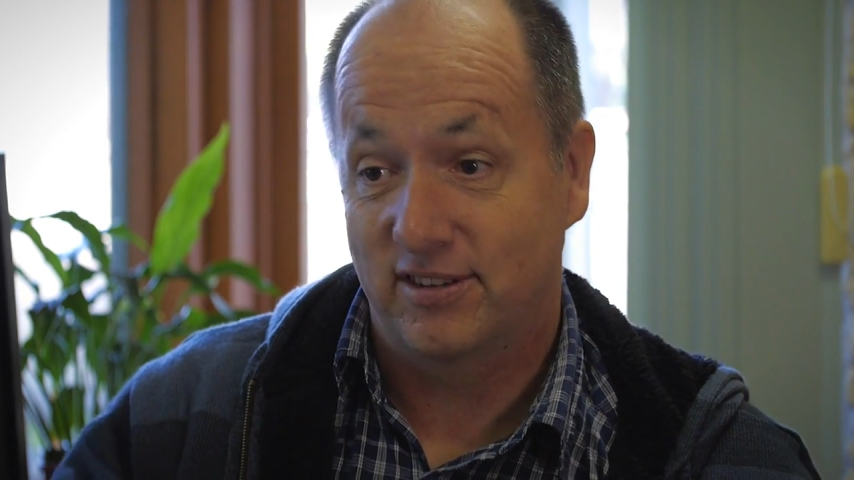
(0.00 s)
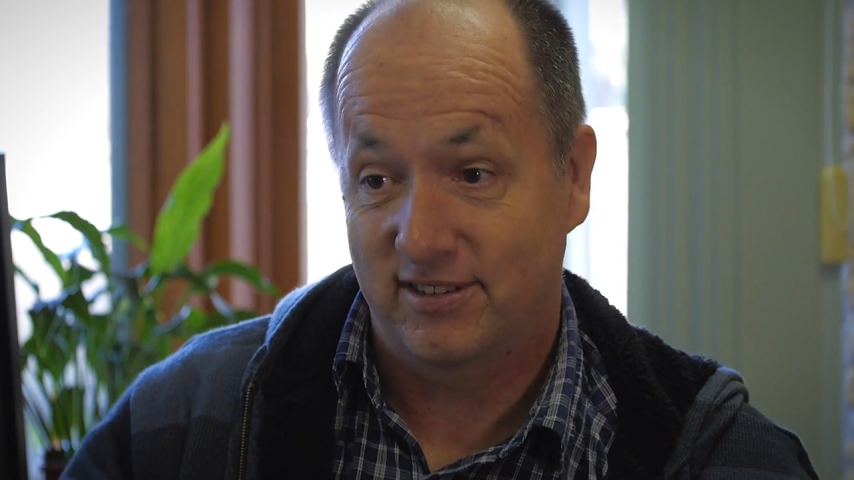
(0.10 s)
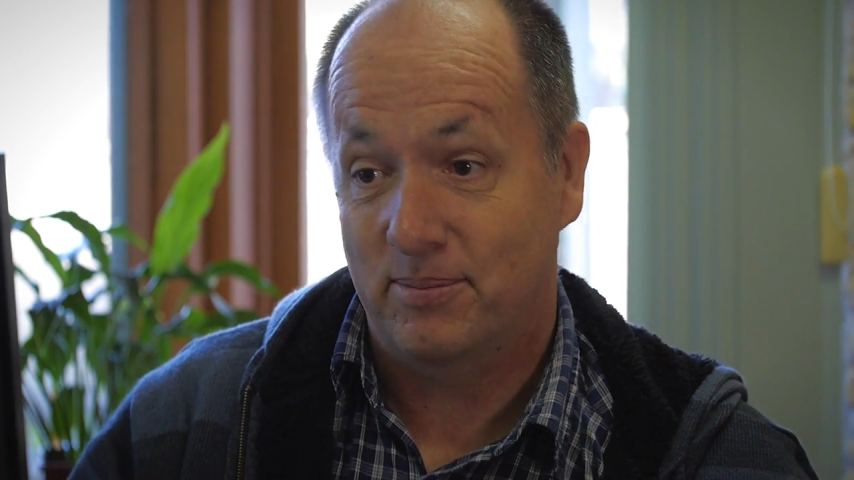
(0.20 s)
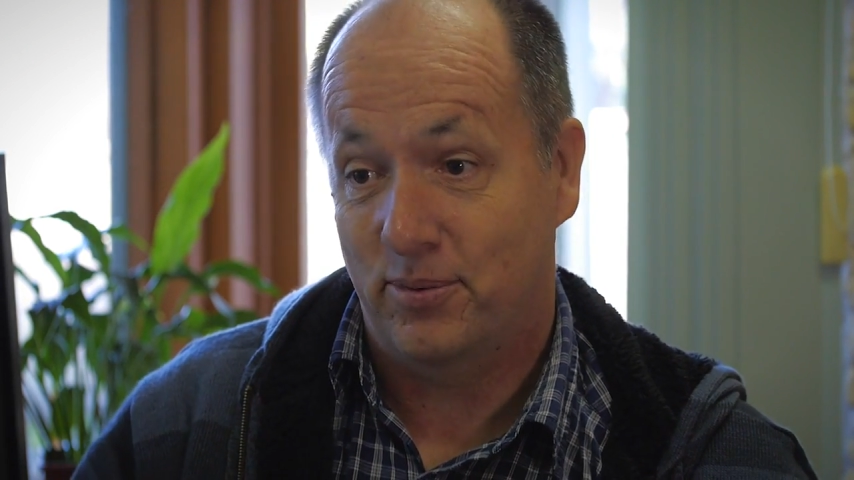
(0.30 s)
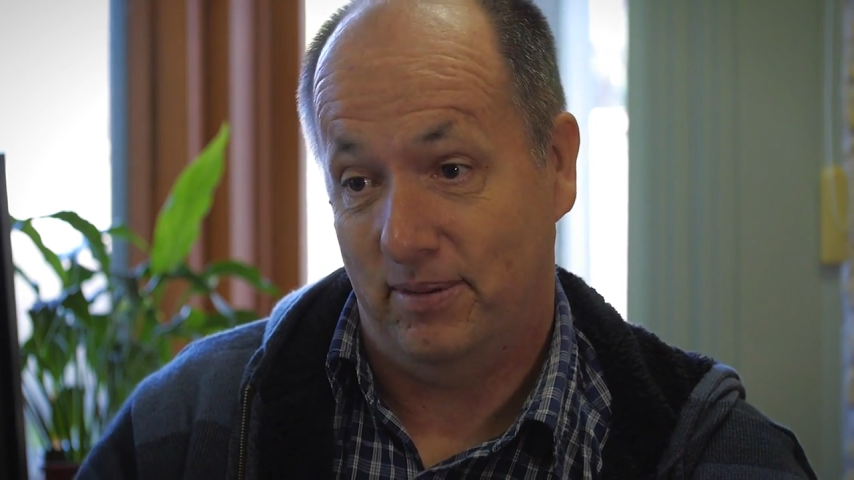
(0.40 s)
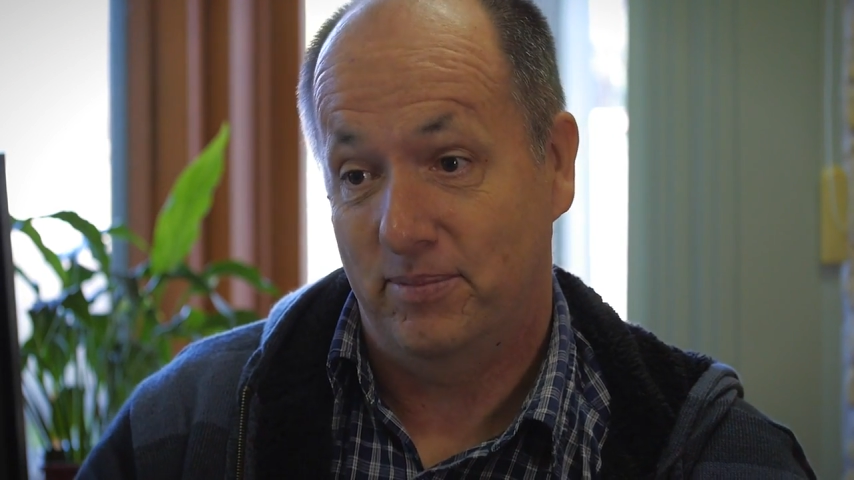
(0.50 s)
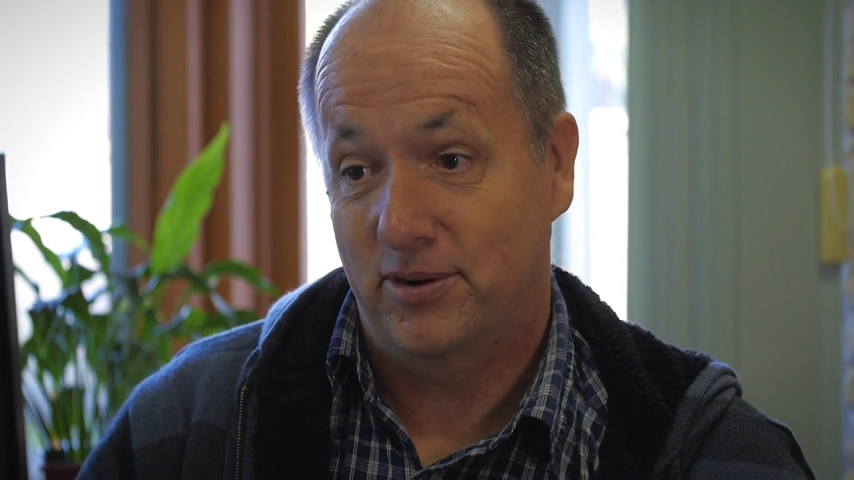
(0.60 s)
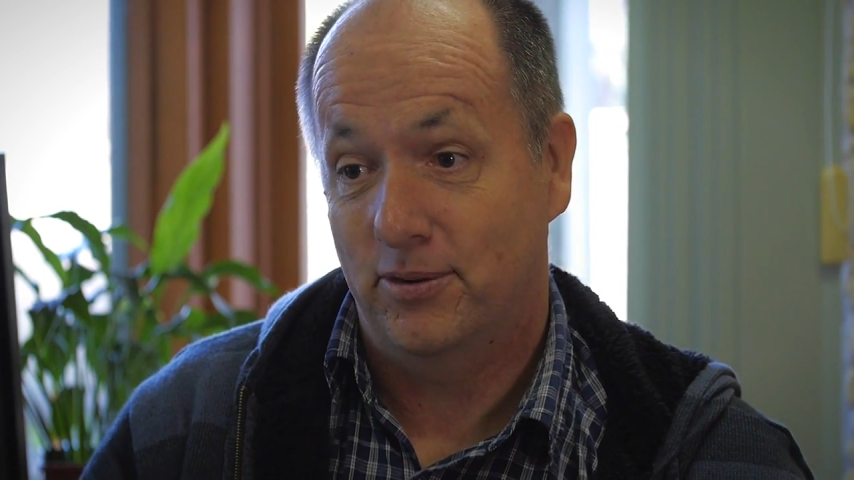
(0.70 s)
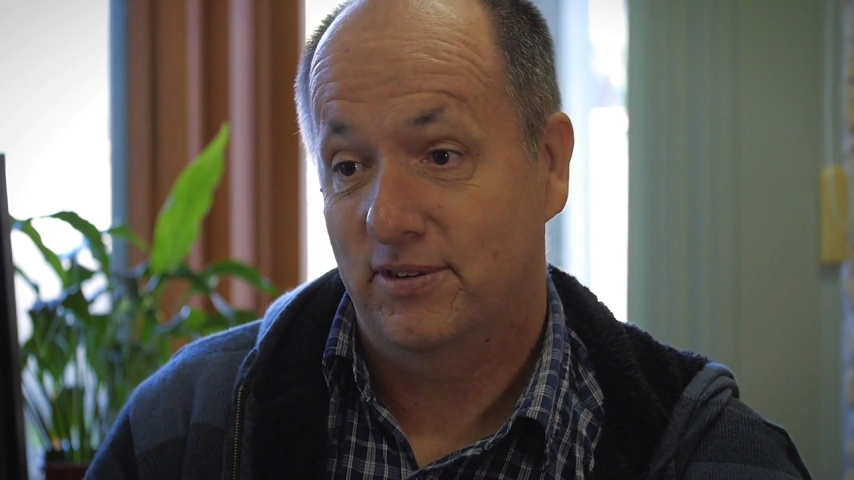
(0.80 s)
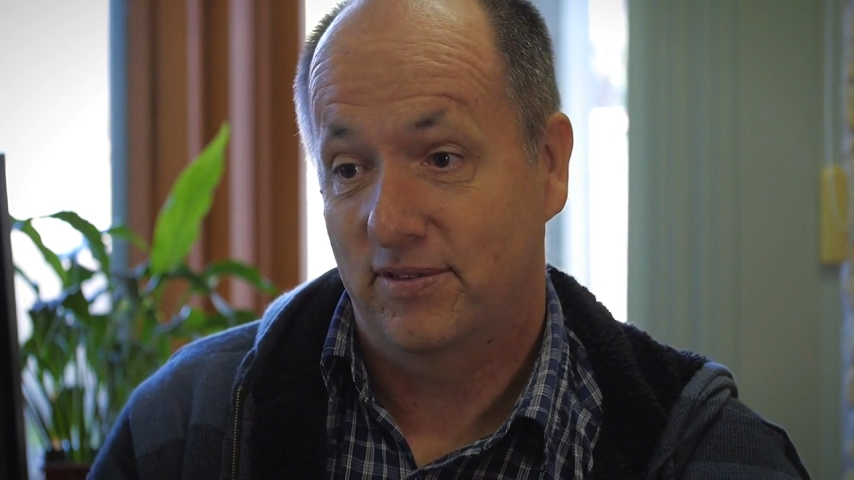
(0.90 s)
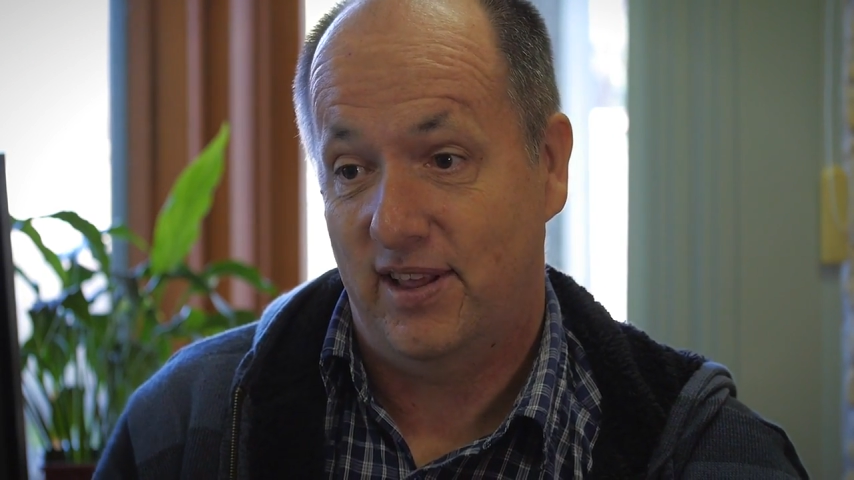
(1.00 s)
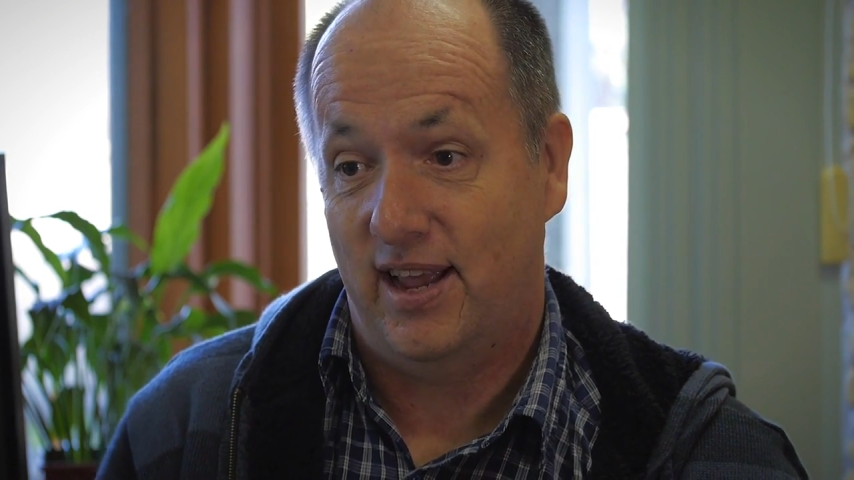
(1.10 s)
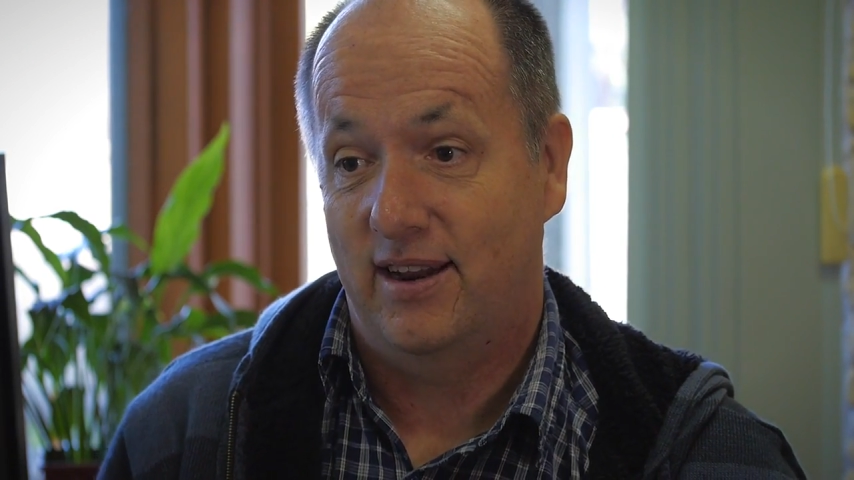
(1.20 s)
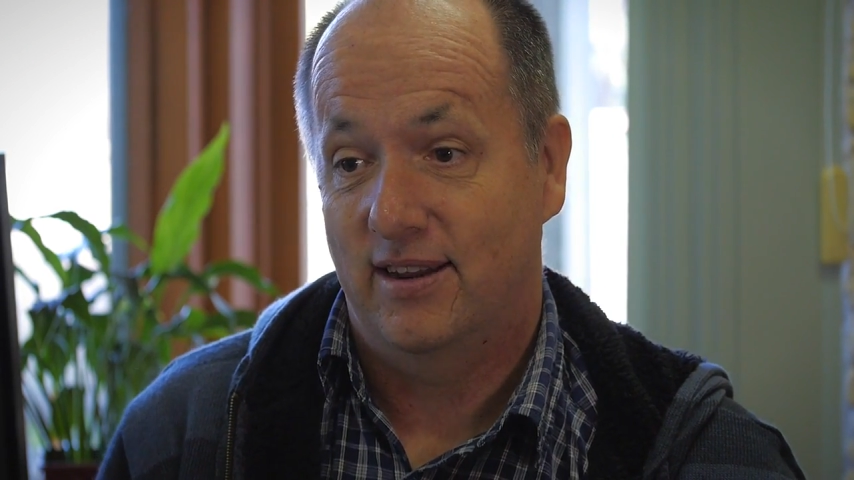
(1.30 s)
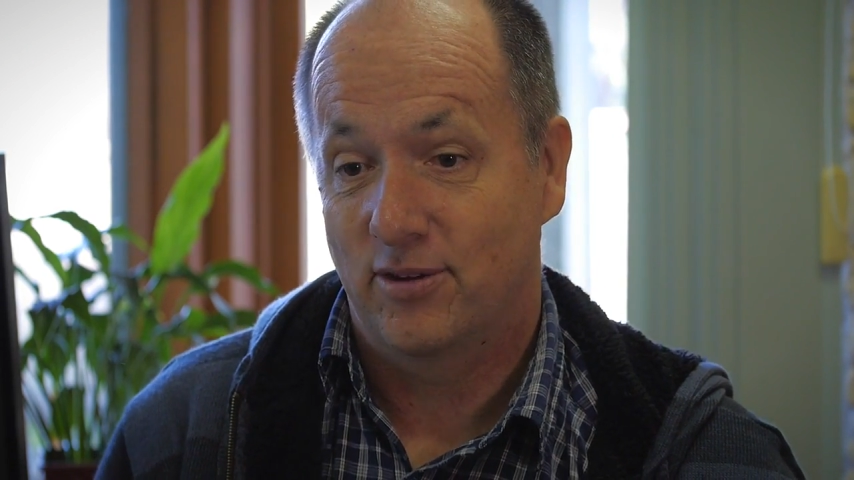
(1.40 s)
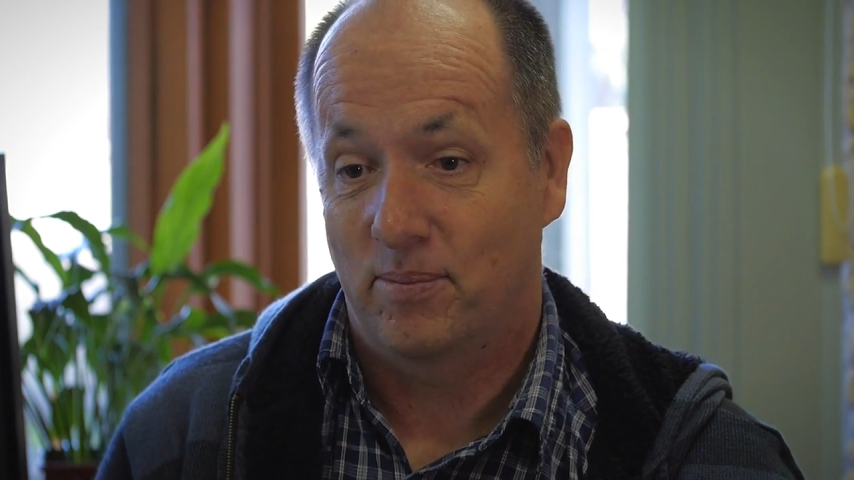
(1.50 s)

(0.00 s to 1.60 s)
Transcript: as separate because of that,